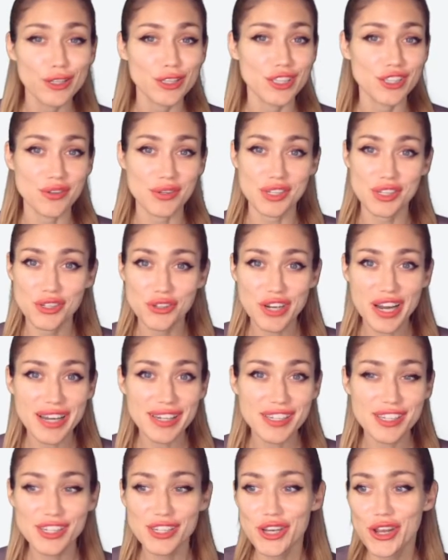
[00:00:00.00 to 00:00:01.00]
do a
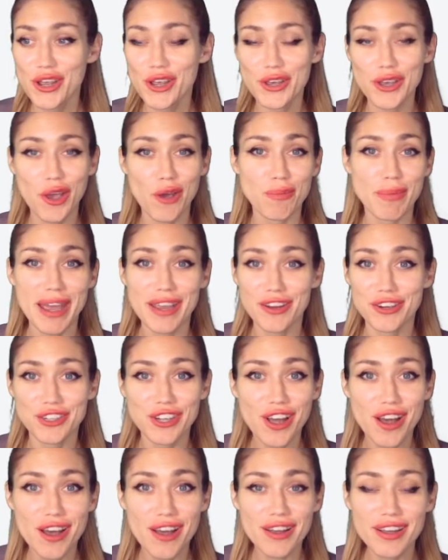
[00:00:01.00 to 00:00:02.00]
stretch, go pet your
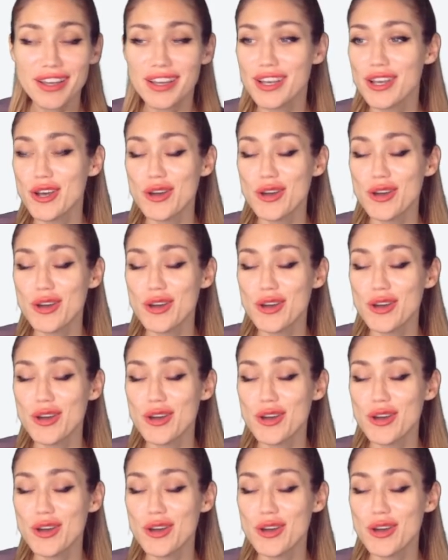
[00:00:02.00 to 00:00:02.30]
dog,